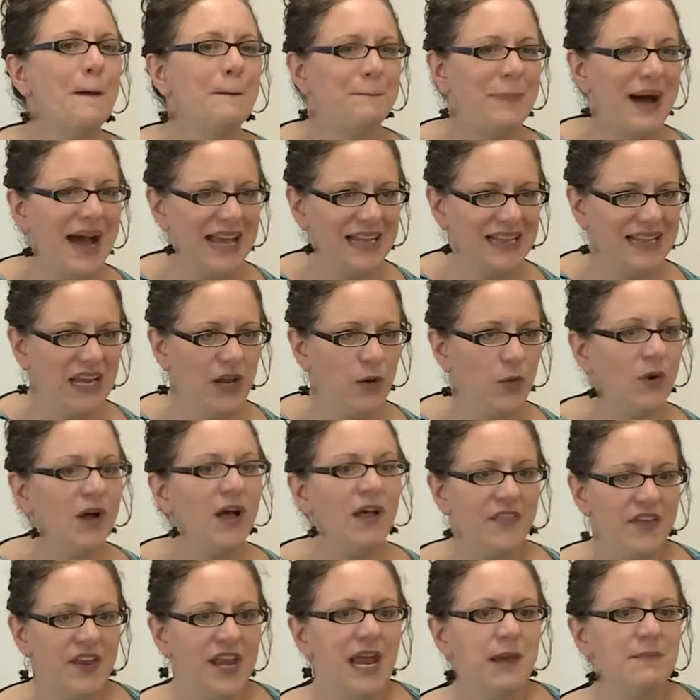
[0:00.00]
bilingual.
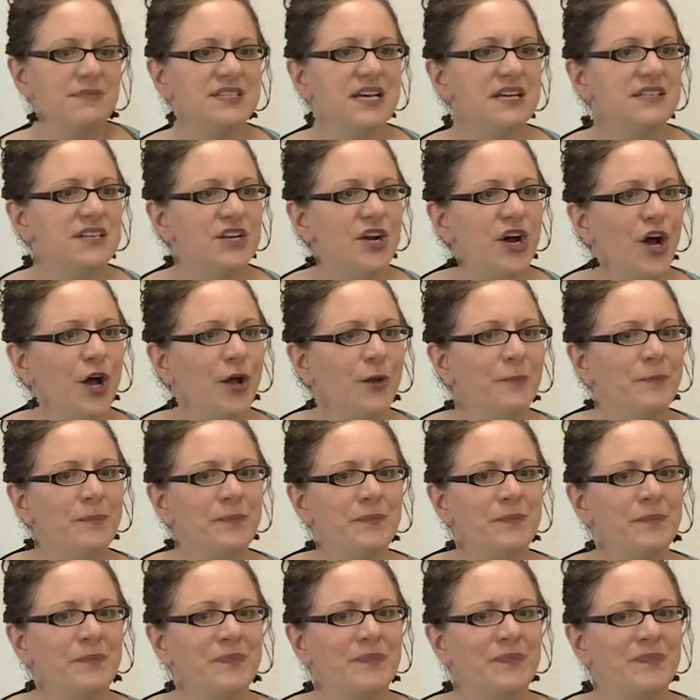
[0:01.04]
The name says it all.
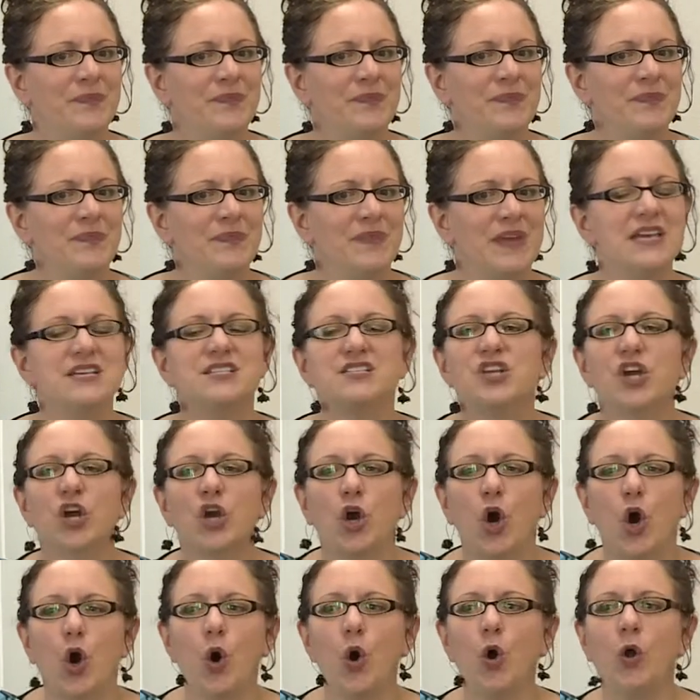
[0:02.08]
Is the
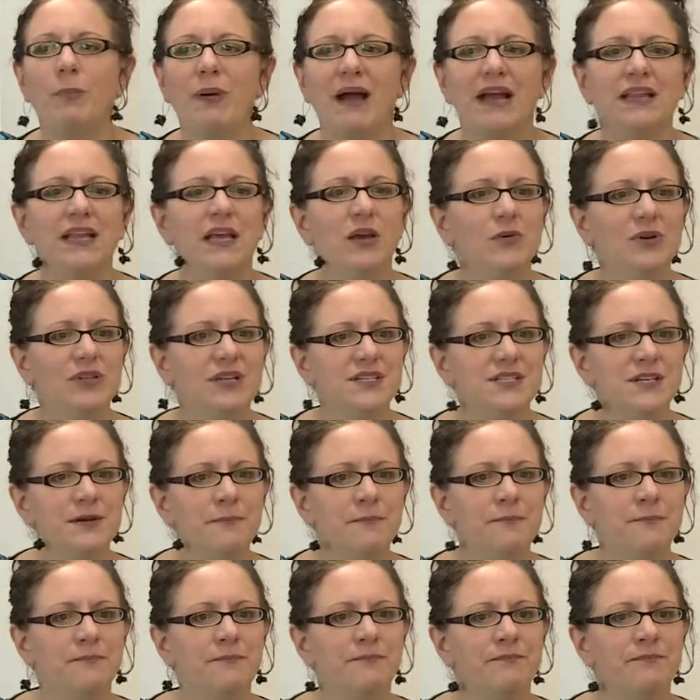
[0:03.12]
goal bilingualism?